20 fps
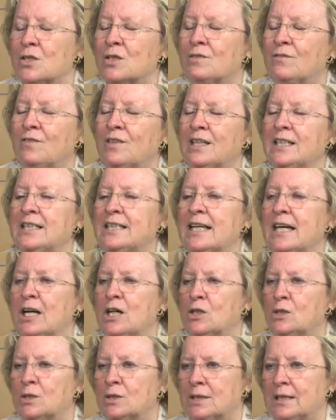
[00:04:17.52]
the Feed the
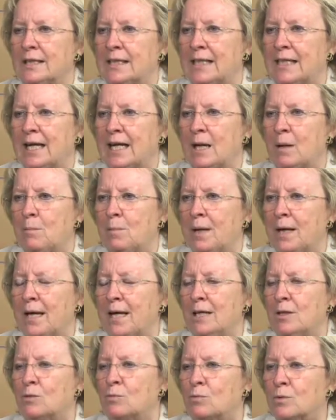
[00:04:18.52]
Elderly
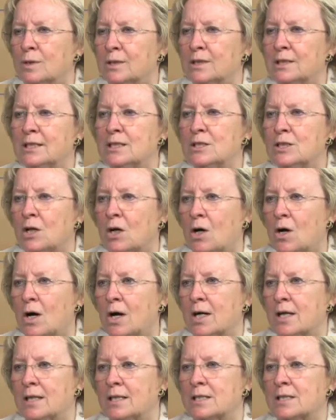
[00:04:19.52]
campaign really
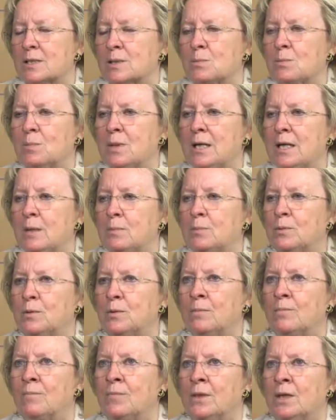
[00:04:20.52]
targets
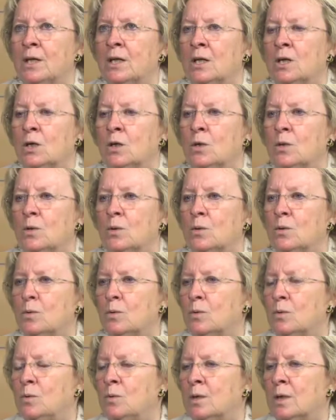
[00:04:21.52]
people
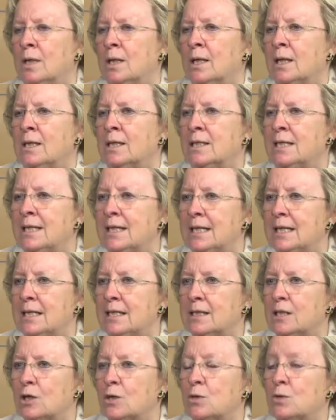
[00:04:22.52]
who
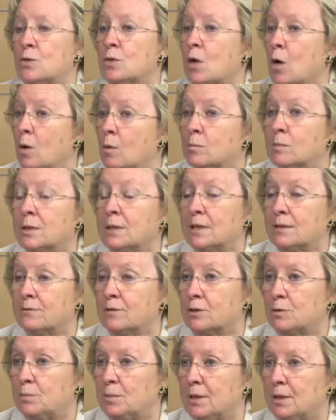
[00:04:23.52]
need those home
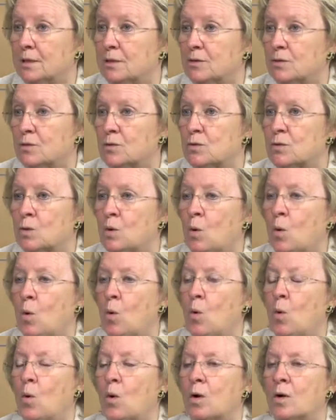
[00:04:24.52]
delivered meals
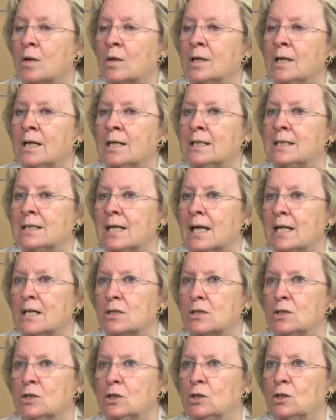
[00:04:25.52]
or takes
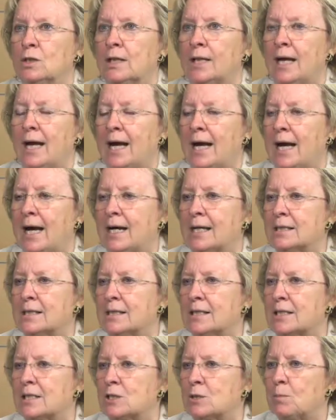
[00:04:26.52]
a look at
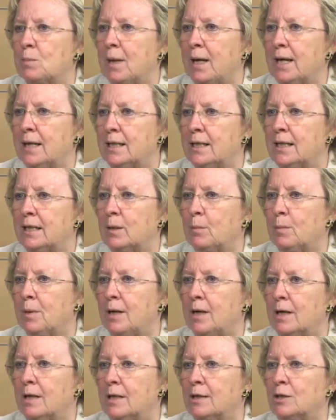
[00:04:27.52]
expanding
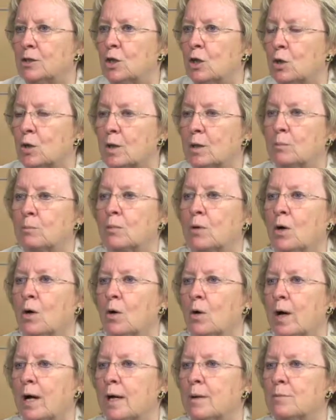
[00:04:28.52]
upon current
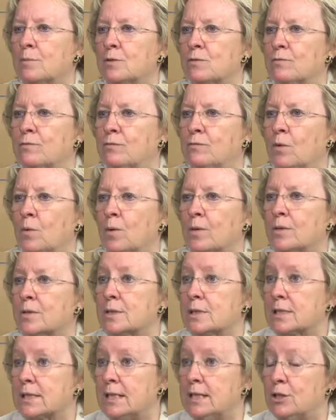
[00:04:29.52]
programs for the
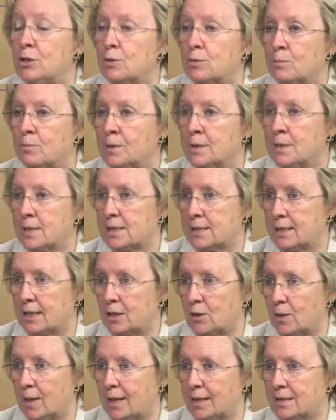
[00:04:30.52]
senior
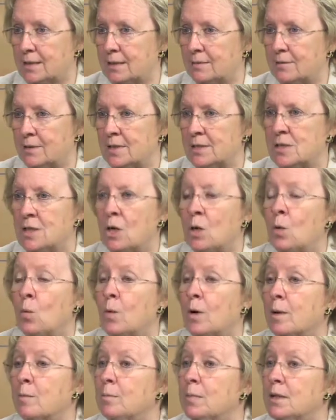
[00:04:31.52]
center activities
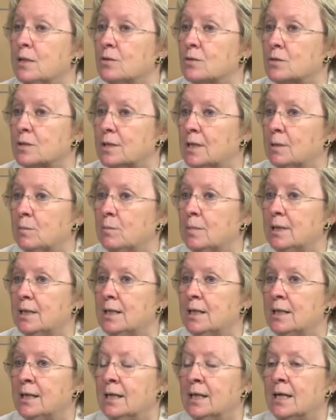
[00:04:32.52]
where meals can
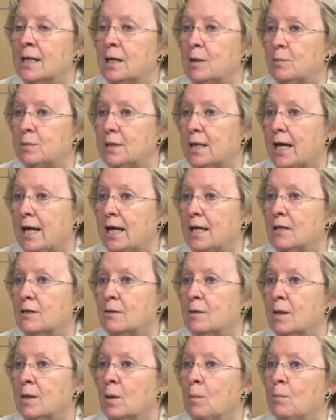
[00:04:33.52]
be
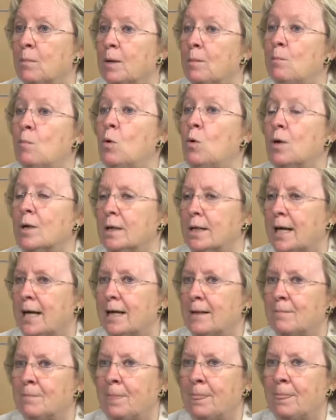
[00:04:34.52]
obtained, but more in a